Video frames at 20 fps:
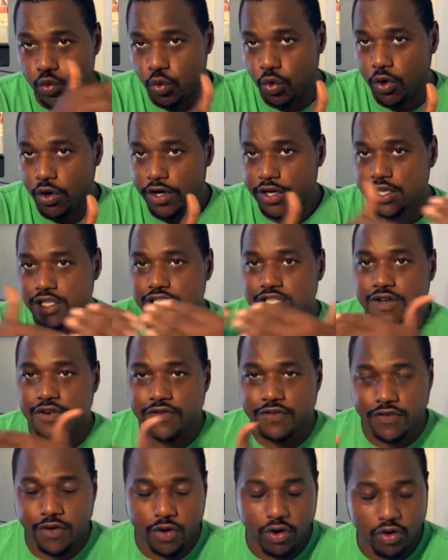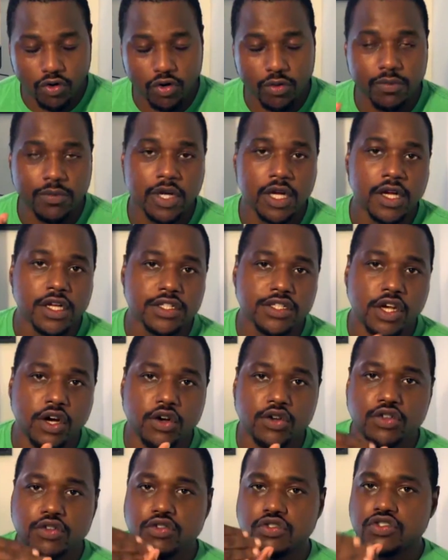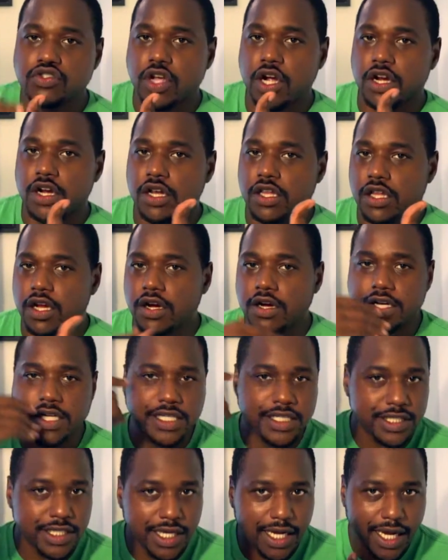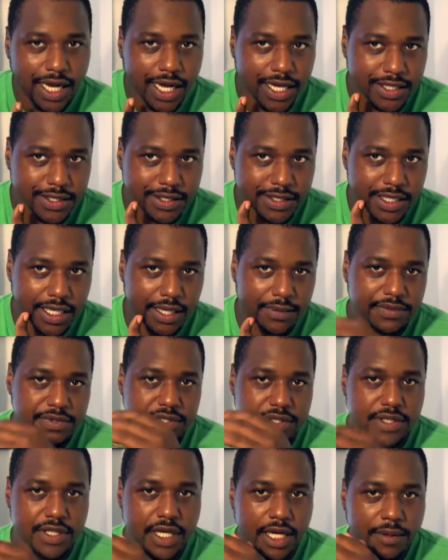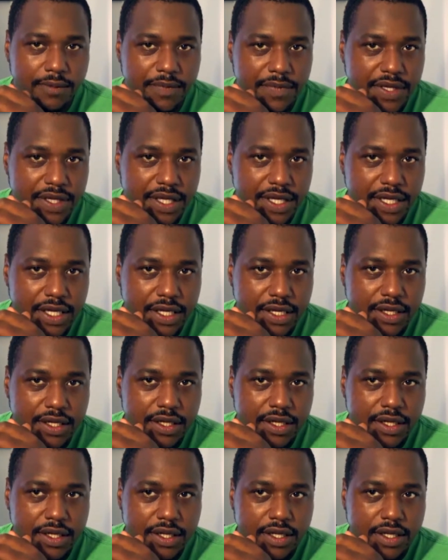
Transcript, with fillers: Warriors Forum. So you're starting to learn these concepts, you know what I mean?